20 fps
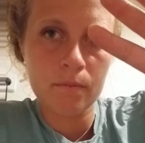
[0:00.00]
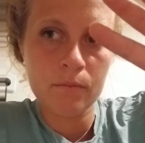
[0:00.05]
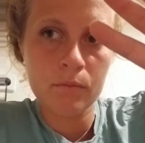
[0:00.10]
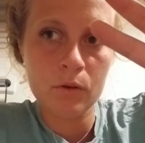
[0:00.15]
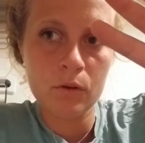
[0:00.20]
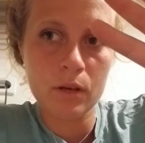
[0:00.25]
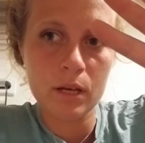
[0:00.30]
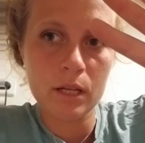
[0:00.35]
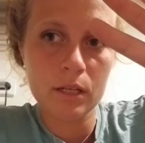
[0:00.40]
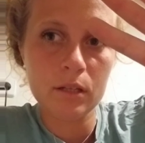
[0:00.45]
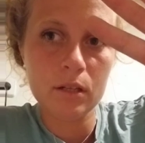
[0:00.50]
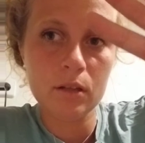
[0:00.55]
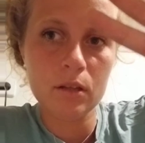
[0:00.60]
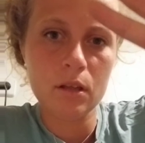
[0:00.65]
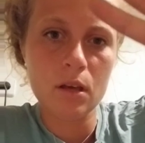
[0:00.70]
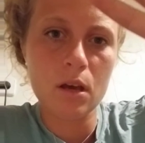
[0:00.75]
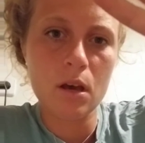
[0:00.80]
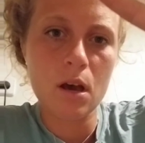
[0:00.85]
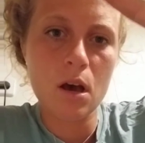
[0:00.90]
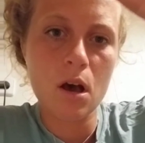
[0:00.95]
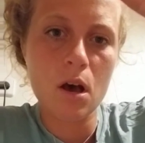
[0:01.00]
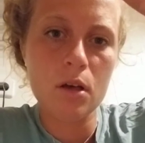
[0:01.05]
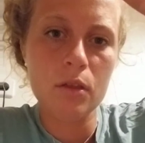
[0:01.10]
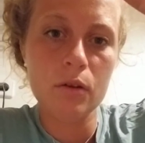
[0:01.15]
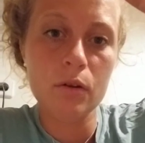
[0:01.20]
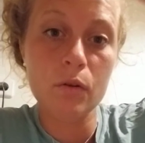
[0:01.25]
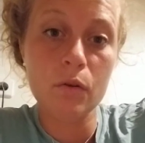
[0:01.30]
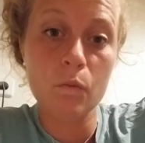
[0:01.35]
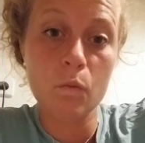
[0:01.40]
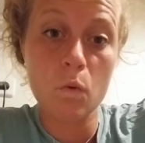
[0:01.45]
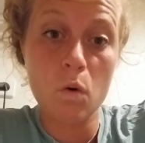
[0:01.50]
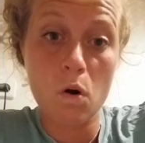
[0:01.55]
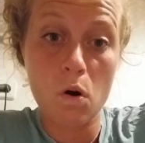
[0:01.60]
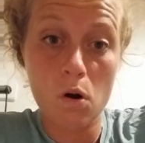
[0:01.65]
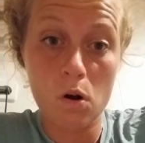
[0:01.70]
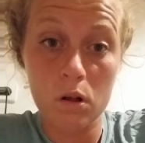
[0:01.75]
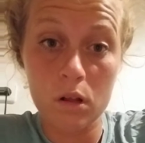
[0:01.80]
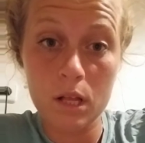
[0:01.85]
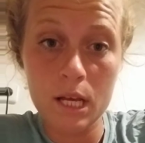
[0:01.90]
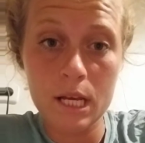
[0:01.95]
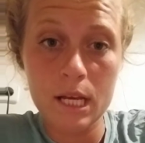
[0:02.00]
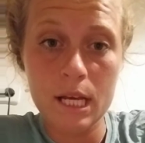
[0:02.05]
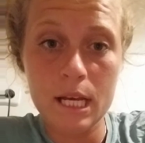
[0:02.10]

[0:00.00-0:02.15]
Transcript: you get to the other wall